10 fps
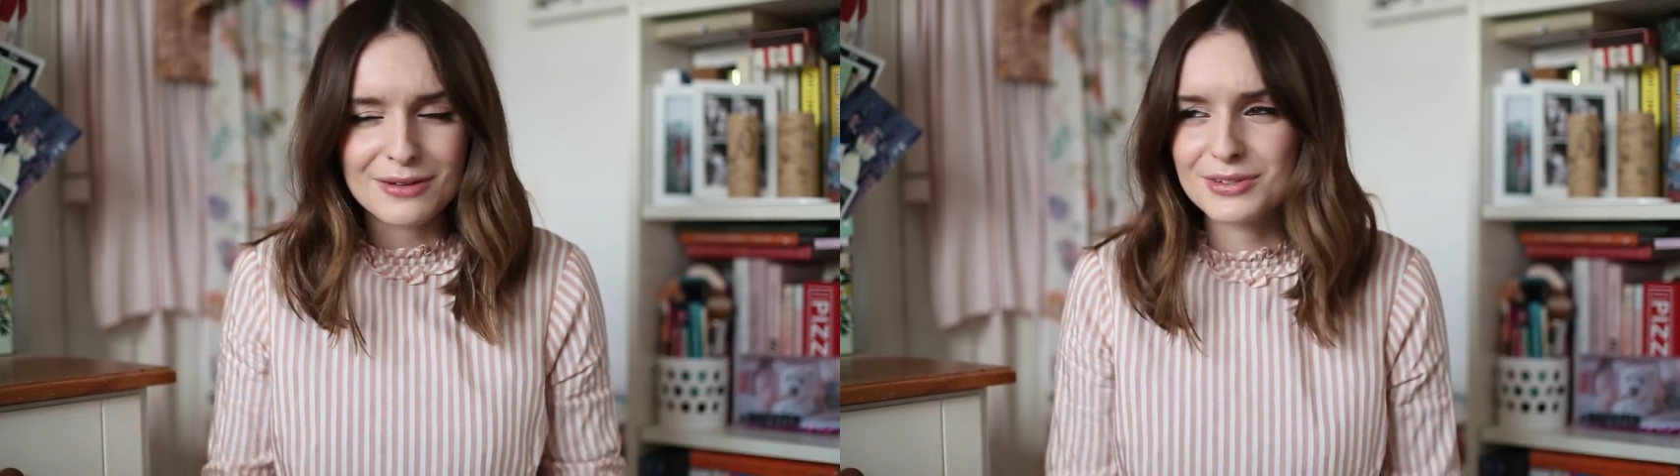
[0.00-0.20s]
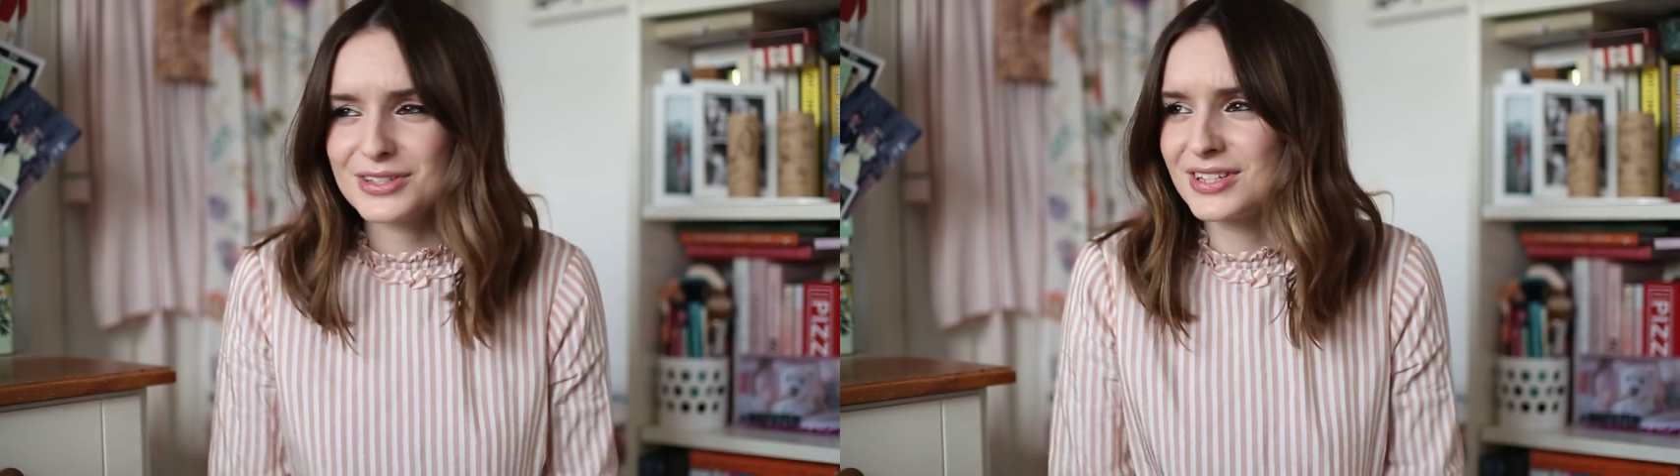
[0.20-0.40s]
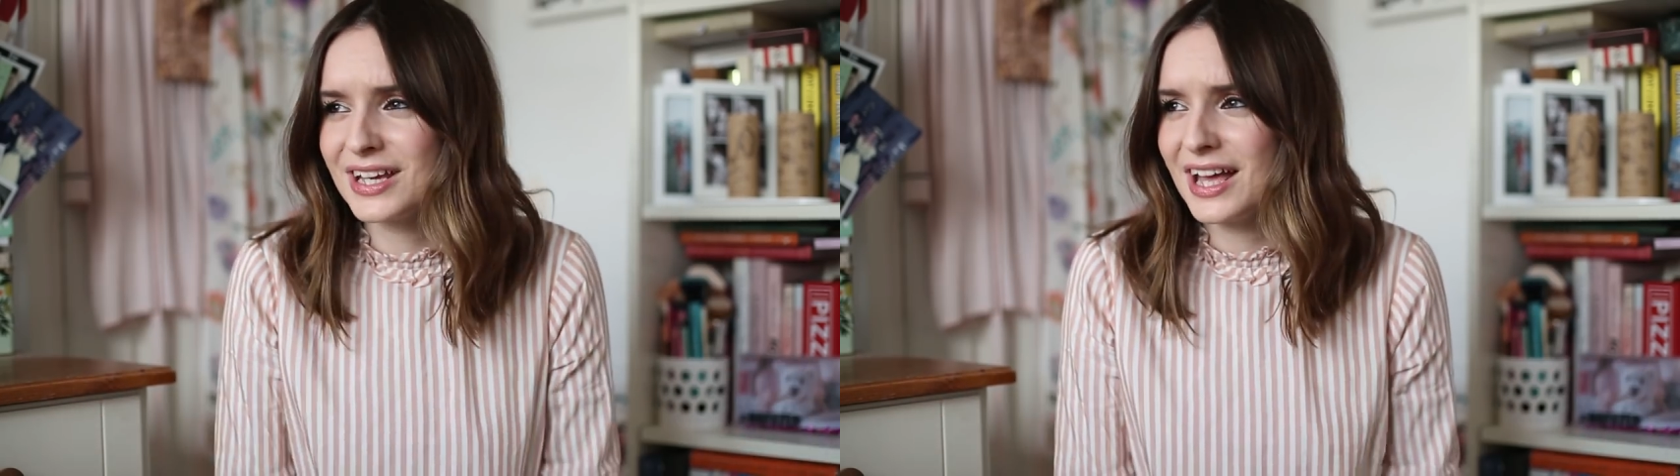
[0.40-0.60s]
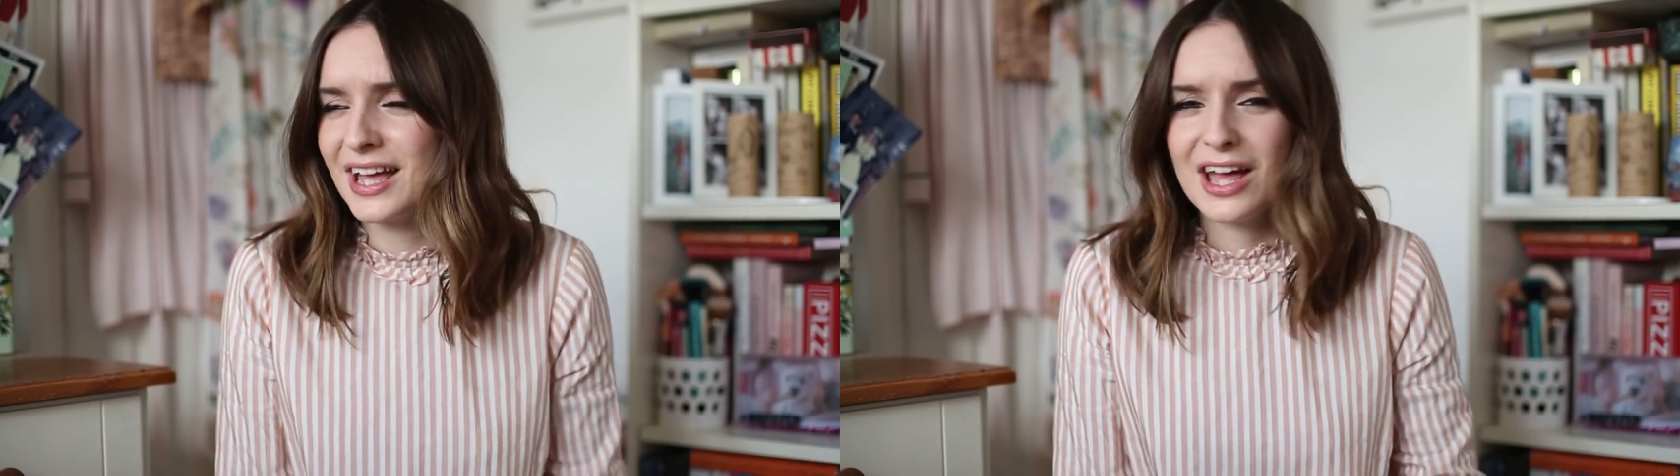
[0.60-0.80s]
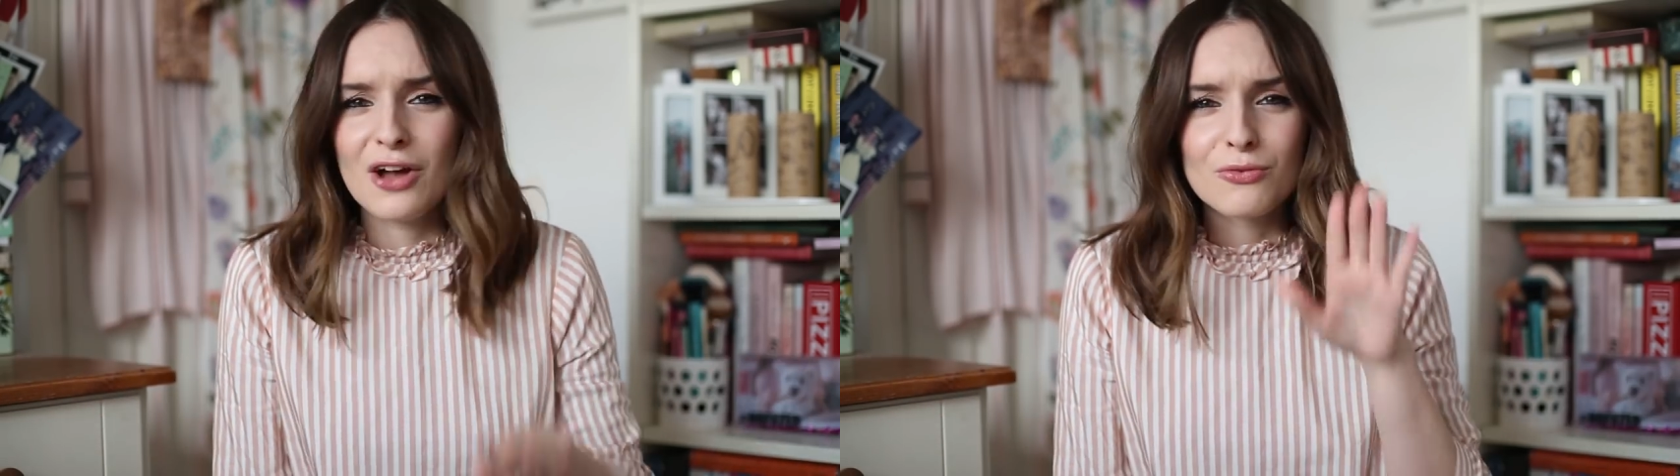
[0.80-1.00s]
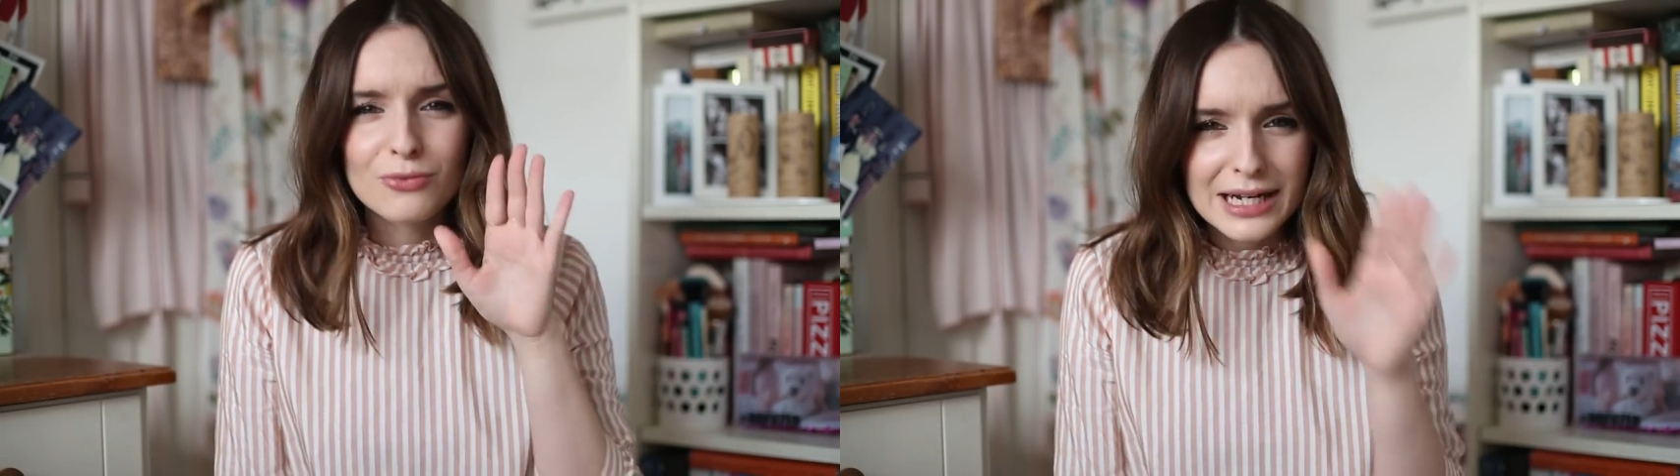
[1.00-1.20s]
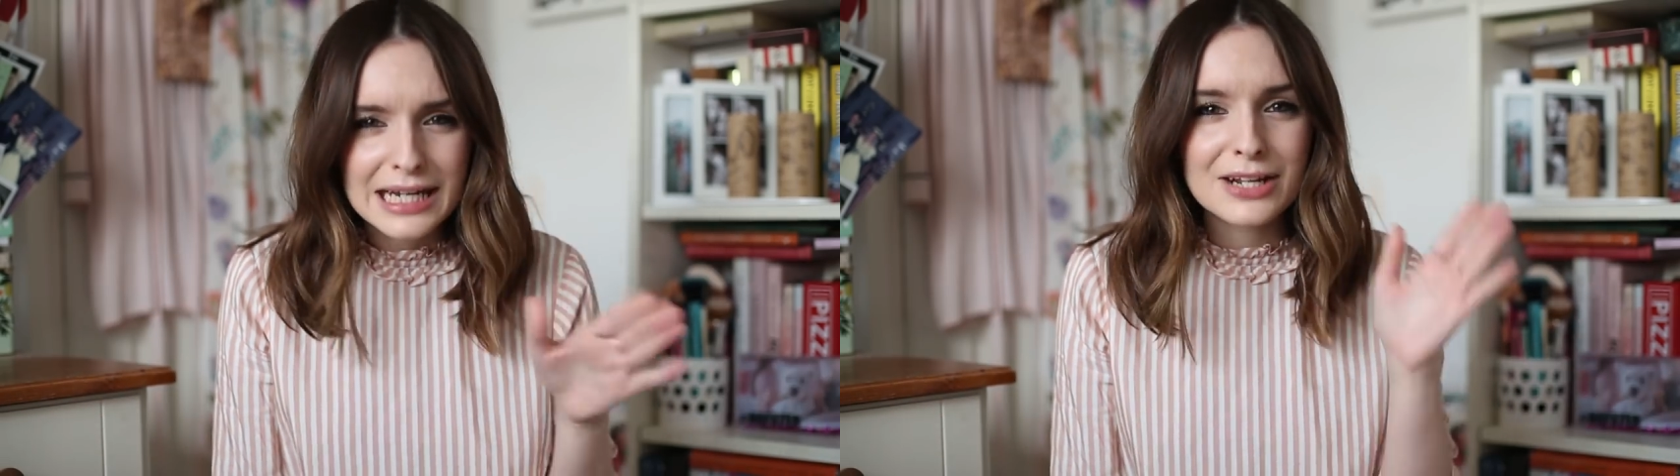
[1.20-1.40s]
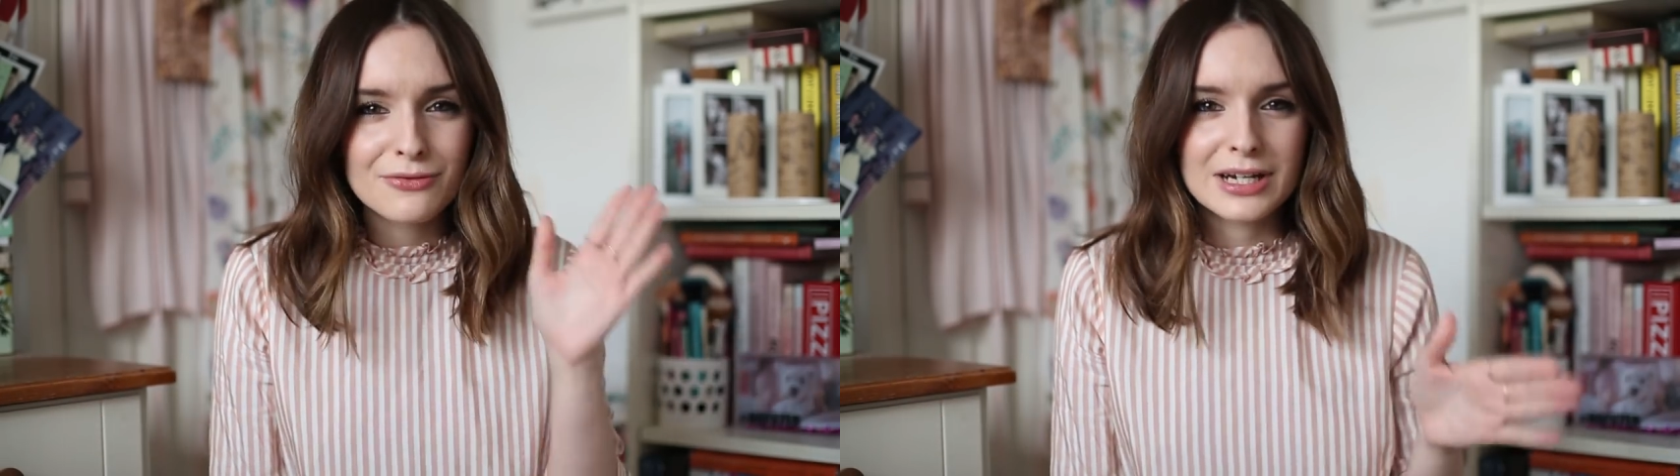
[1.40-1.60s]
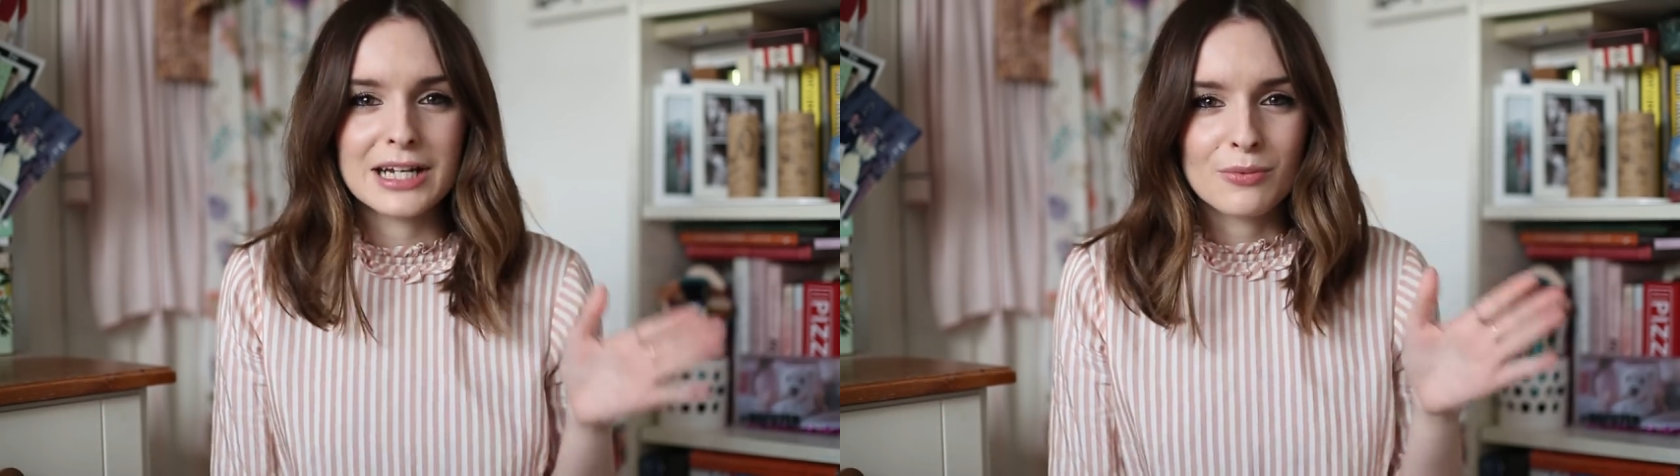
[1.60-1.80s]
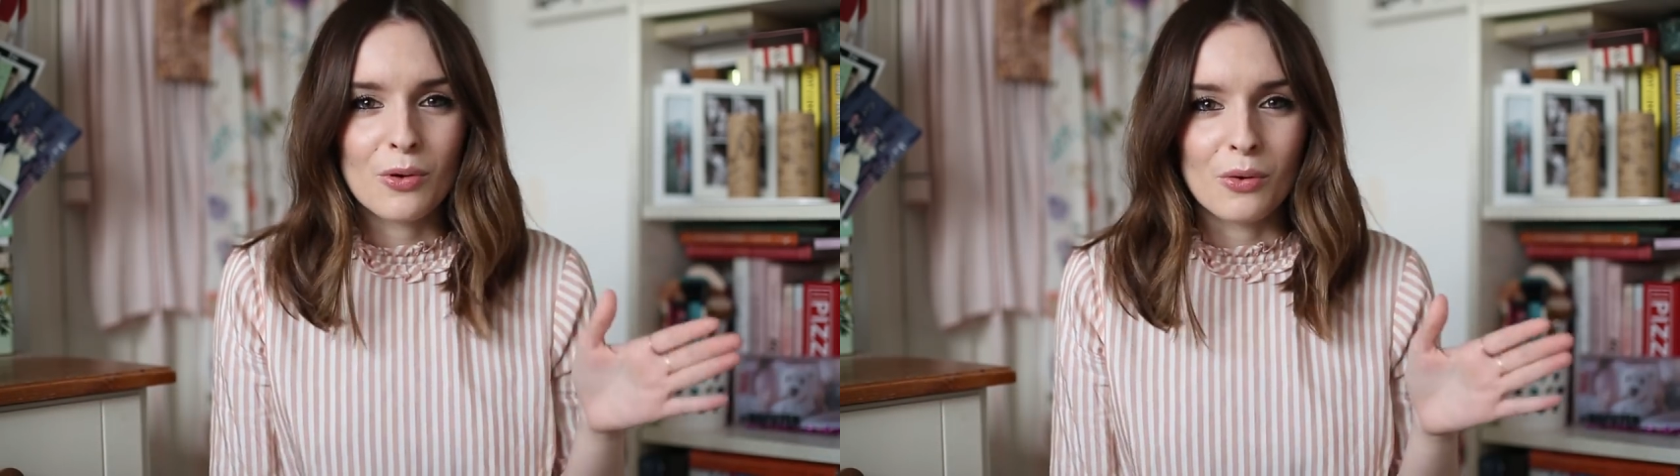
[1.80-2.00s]
It was really,
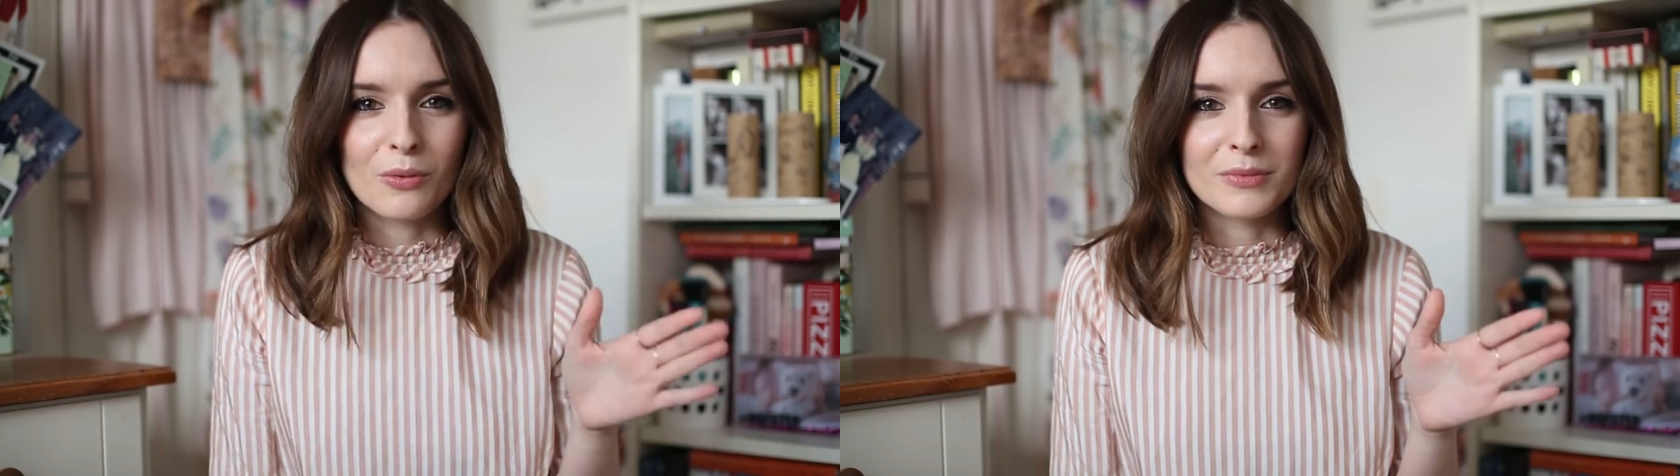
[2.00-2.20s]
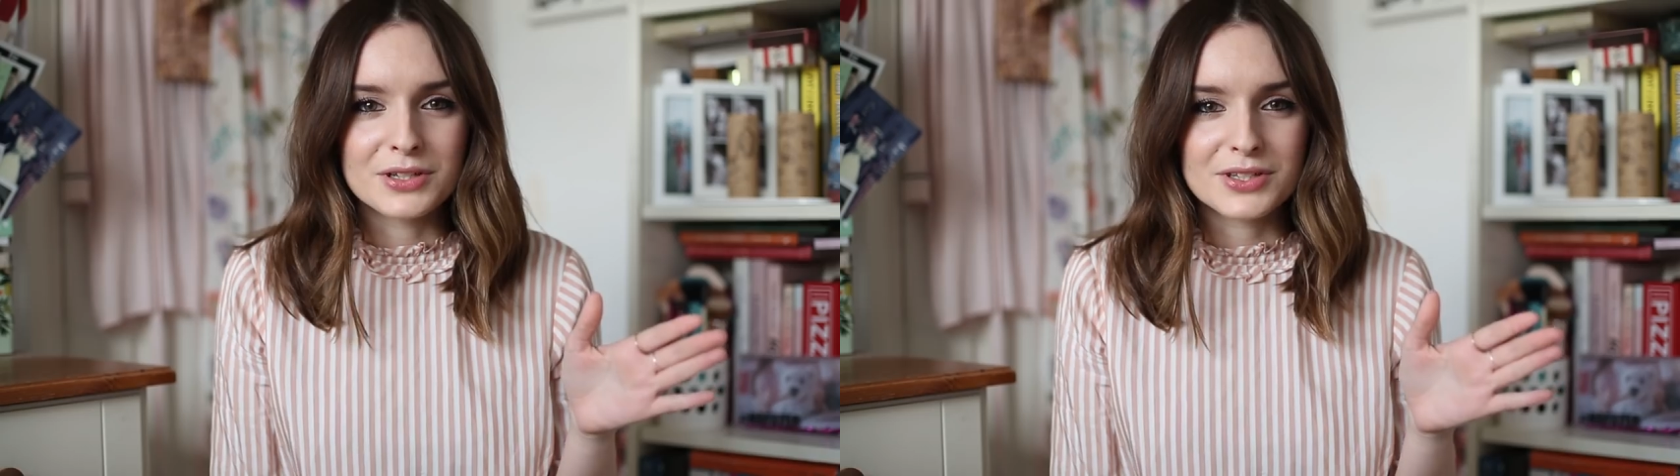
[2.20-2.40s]
really warm,